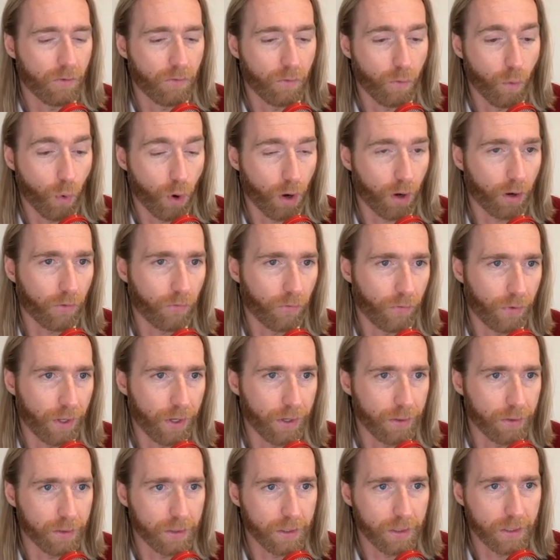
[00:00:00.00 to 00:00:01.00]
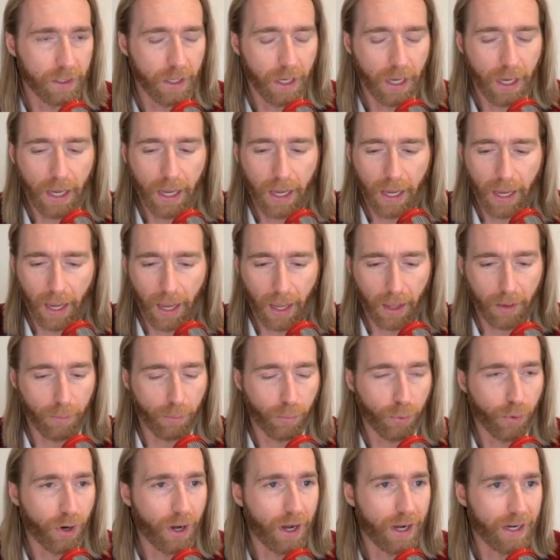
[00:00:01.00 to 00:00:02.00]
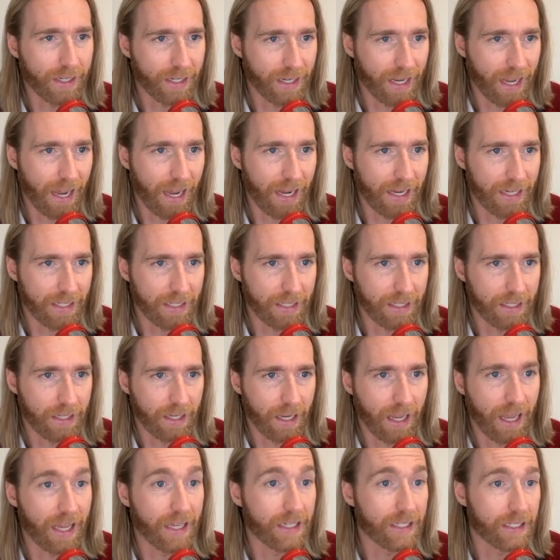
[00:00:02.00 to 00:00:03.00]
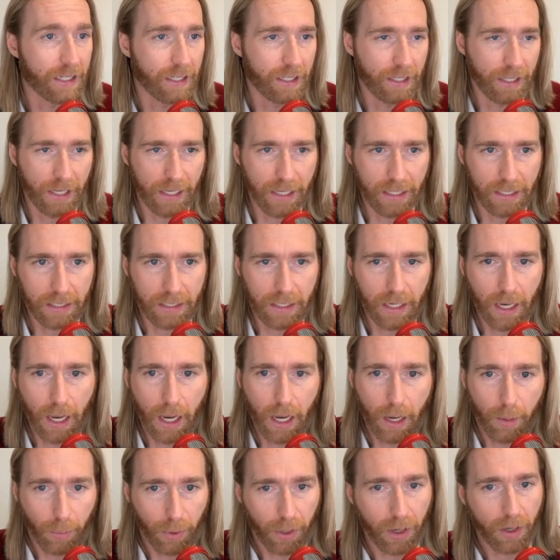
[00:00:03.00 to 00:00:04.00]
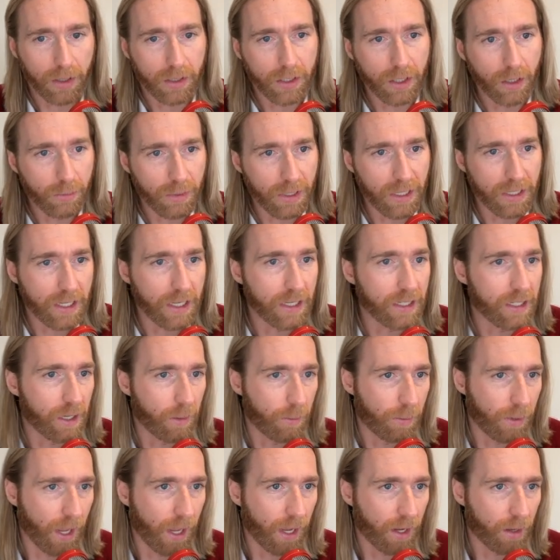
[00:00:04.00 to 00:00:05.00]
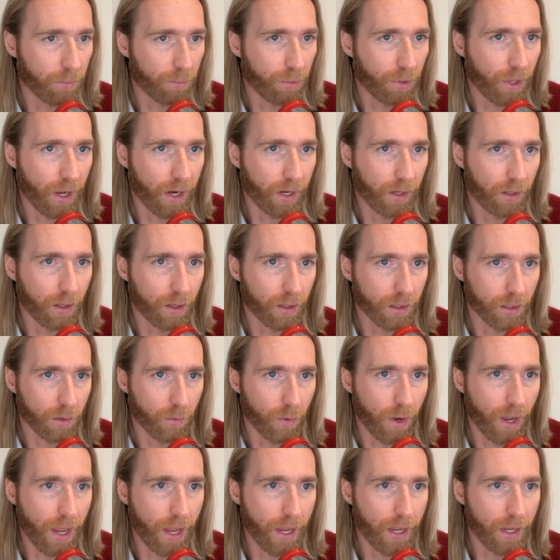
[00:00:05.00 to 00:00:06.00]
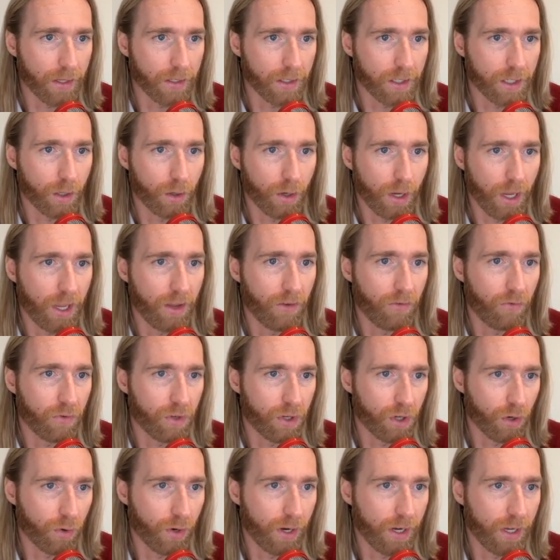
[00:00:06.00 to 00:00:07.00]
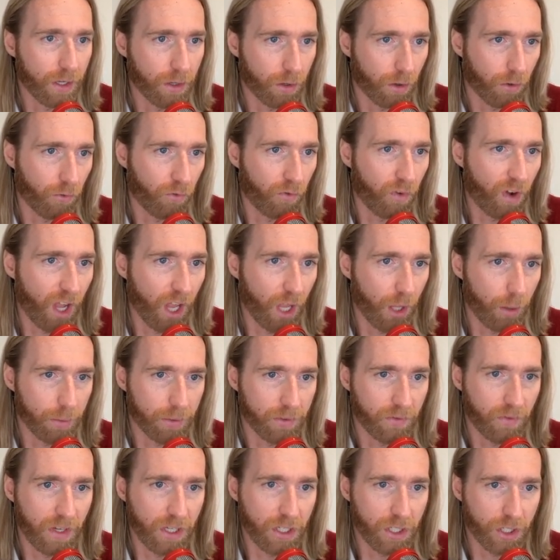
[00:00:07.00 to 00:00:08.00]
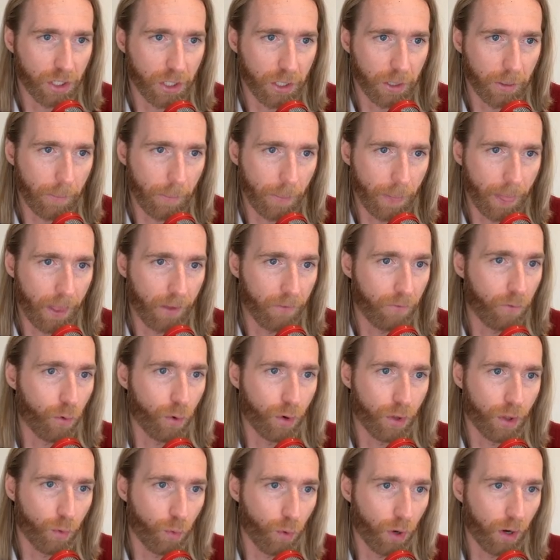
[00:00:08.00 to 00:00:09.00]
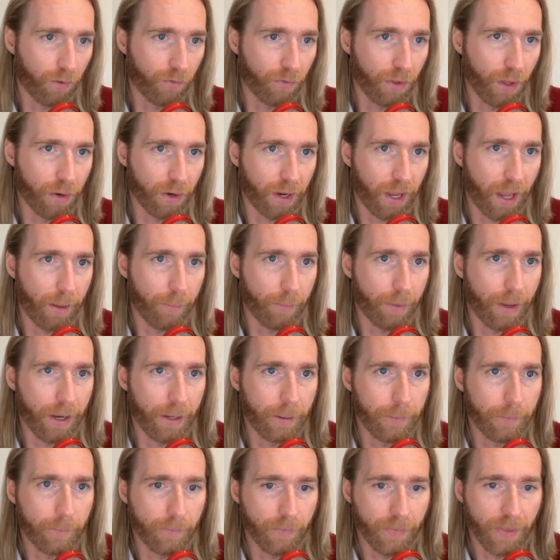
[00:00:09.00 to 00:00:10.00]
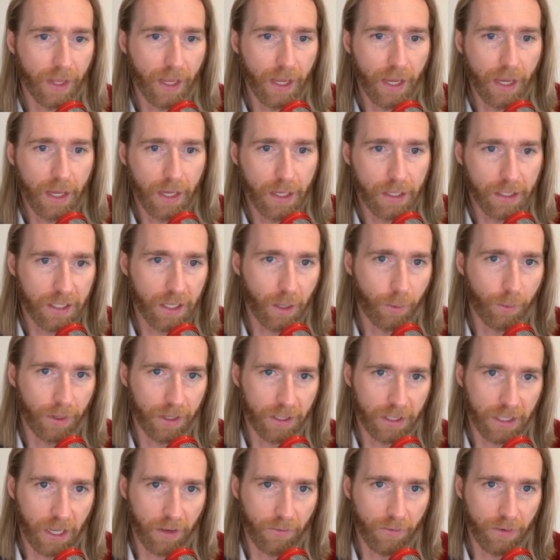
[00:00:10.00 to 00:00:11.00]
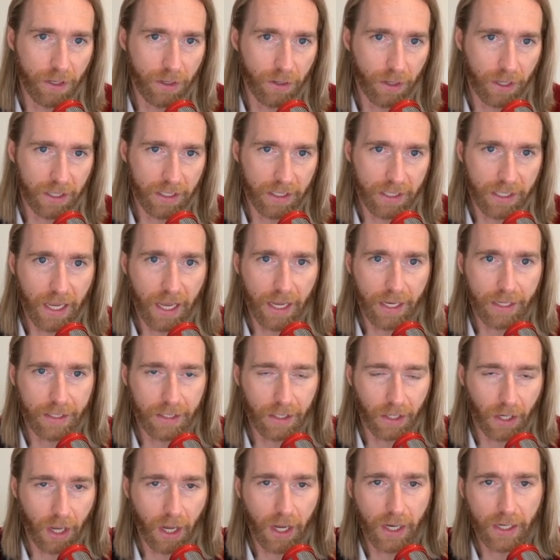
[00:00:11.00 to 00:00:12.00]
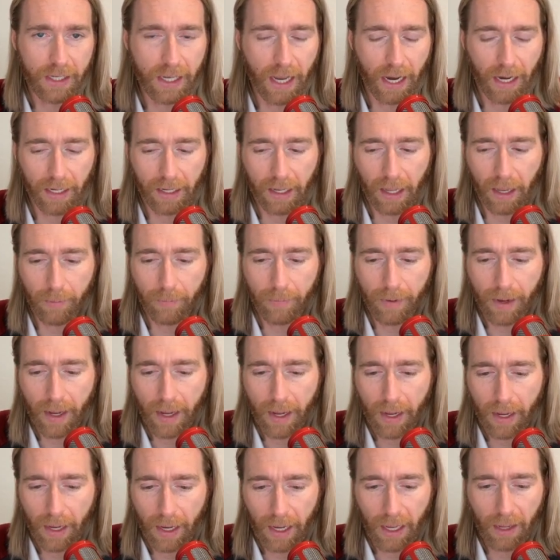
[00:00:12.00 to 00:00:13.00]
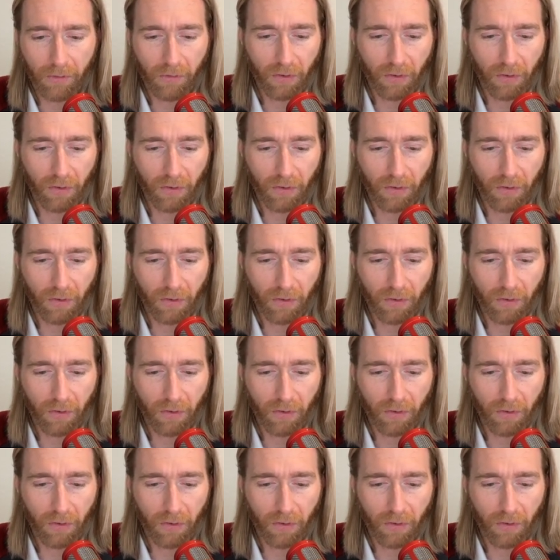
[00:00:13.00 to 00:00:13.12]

workflows and broadcast SLAs, but also be TCPA compliant along the way. And so if during your follow-ups feature for the workflow campaign, someone has given you consent to contact them, if